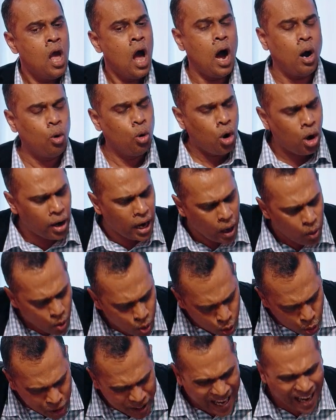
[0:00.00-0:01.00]
Oh, Lord, I
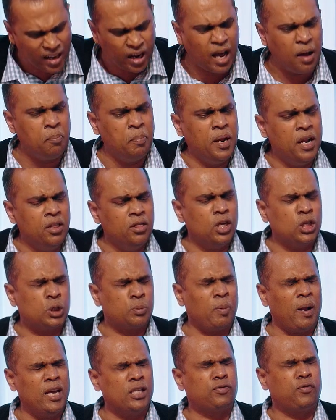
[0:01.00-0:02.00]
want to get, I've been in this
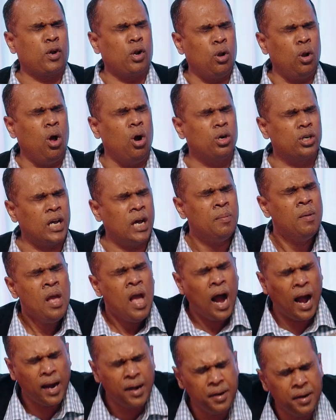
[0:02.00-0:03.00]
place for a long time.
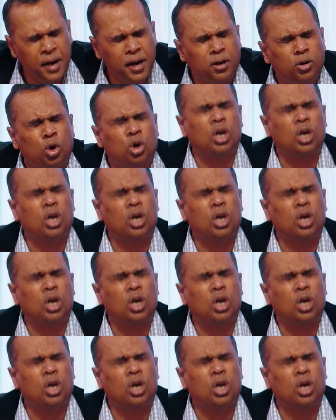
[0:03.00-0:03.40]
I need to